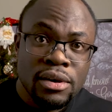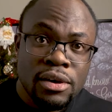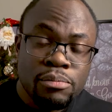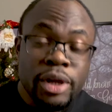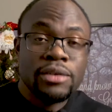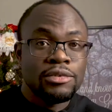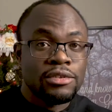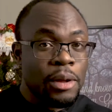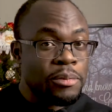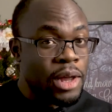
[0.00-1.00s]
But
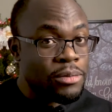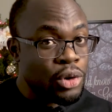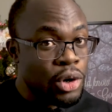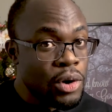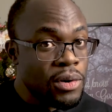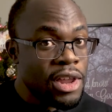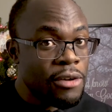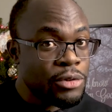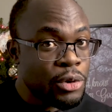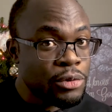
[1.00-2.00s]
sometimes they're good
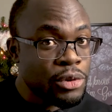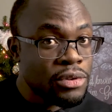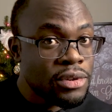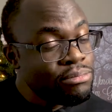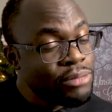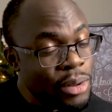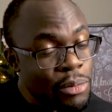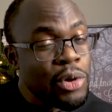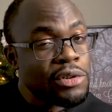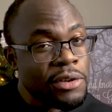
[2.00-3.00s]
leftovers. But
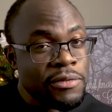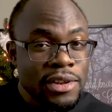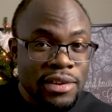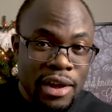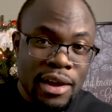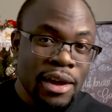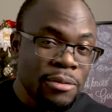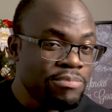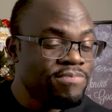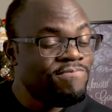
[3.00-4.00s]
most of the time,